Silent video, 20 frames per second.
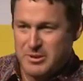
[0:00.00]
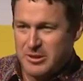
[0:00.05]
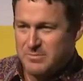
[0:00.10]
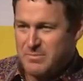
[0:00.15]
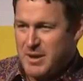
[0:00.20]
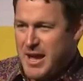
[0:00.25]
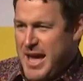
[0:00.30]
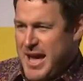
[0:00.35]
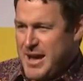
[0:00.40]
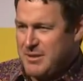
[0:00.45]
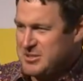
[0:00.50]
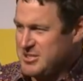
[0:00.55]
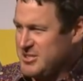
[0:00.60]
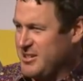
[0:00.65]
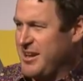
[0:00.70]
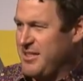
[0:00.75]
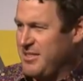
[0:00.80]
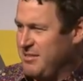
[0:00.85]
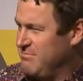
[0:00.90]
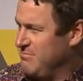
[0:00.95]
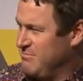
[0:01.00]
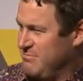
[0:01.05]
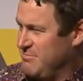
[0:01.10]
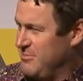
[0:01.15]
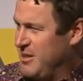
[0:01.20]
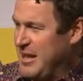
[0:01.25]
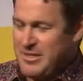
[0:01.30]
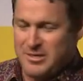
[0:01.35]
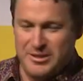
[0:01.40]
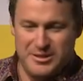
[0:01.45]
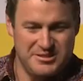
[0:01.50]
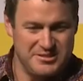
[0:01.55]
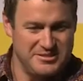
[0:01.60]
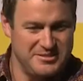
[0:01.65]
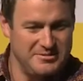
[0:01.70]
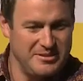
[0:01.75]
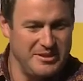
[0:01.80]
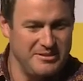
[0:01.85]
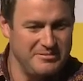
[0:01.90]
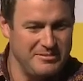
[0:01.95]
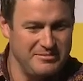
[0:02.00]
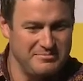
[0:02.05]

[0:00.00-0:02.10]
my house like this, and, you know,